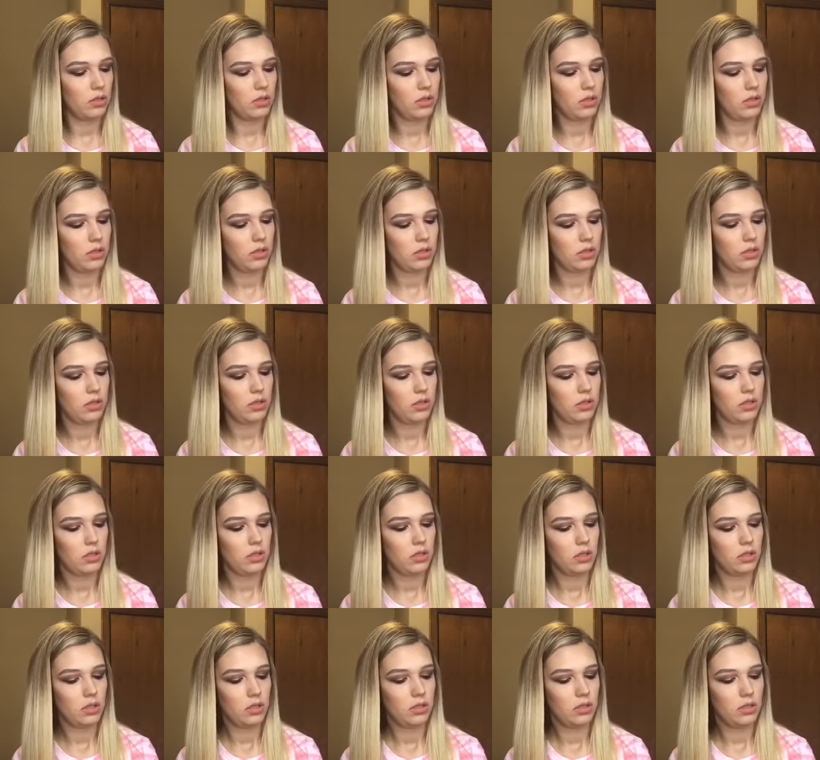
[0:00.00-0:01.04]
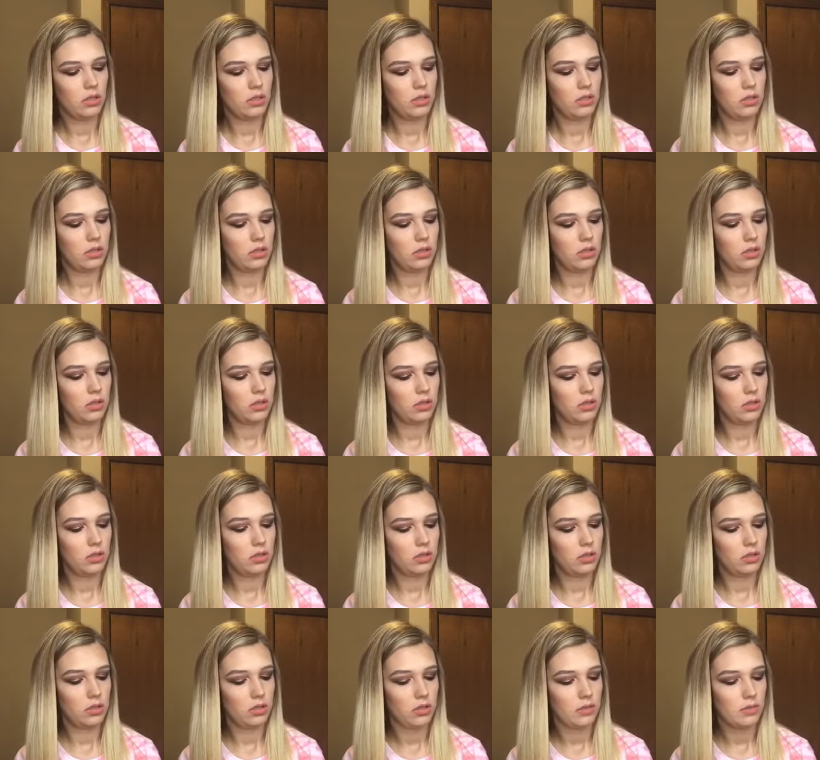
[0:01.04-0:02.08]

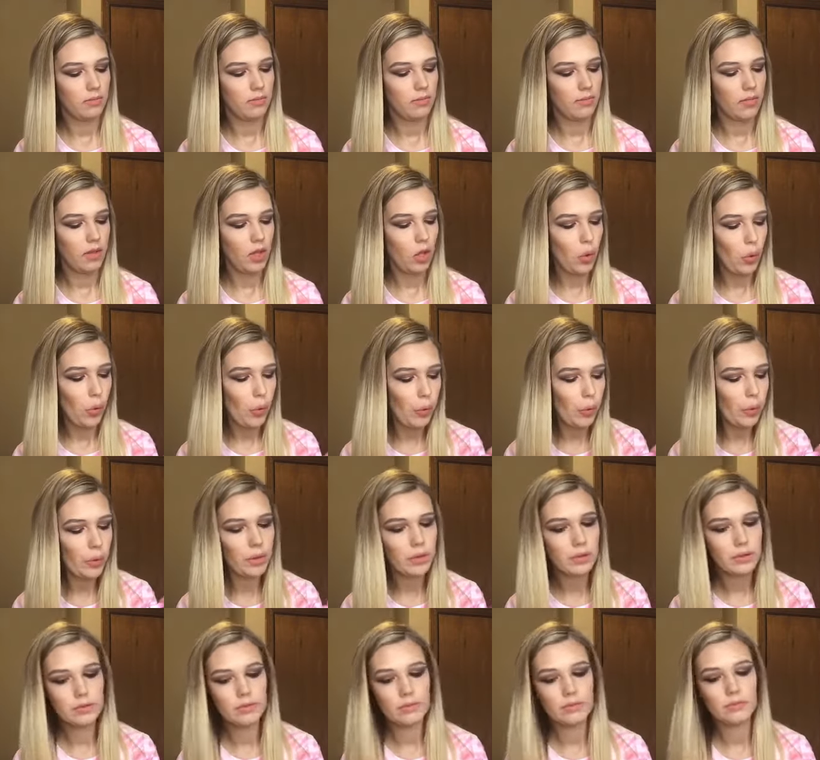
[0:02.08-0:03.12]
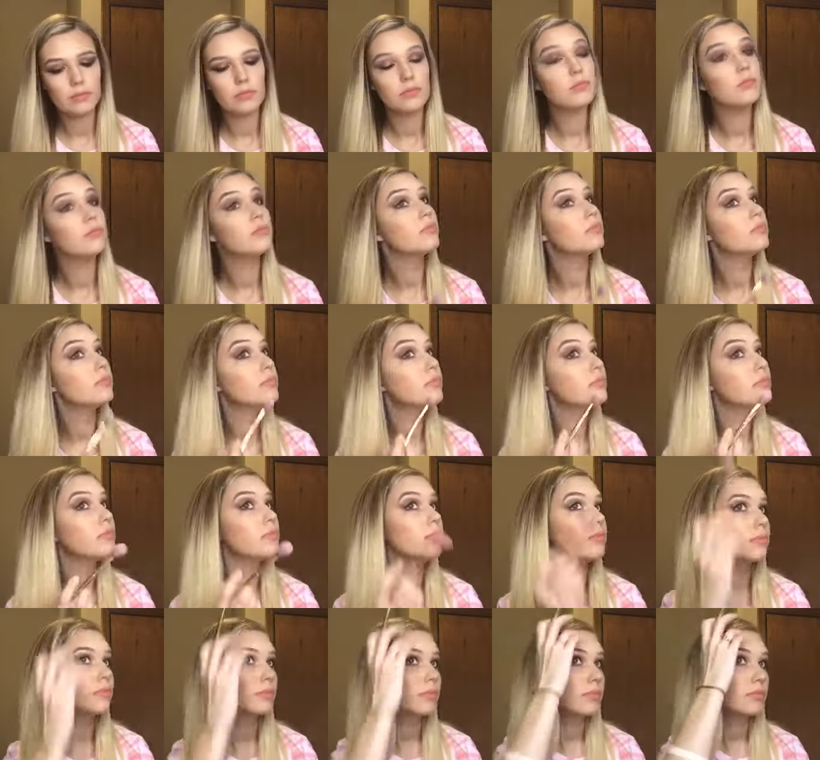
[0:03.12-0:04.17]

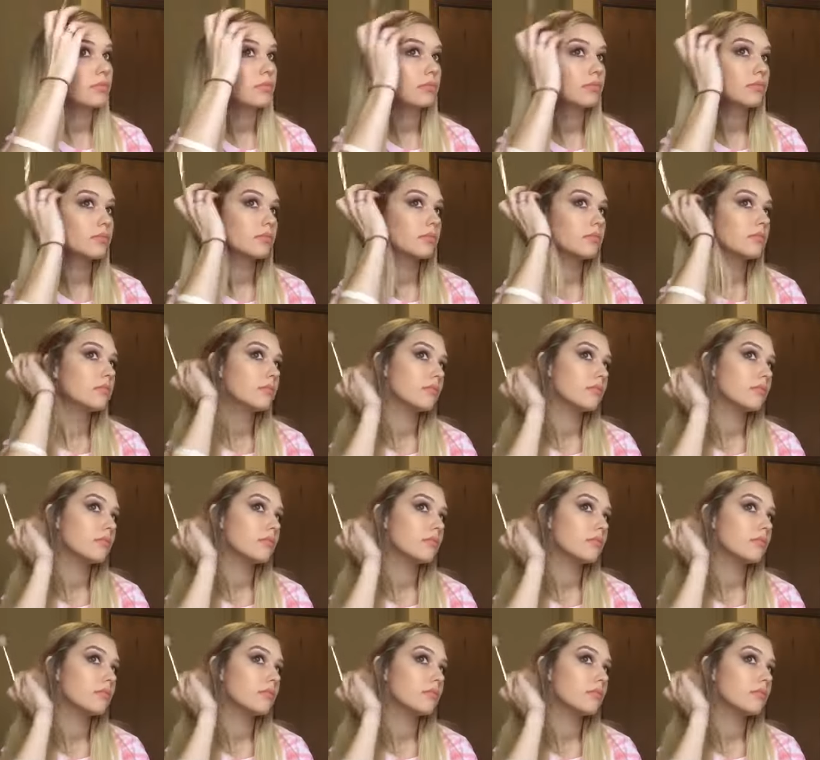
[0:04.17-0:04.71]
No one is speaking in this clip.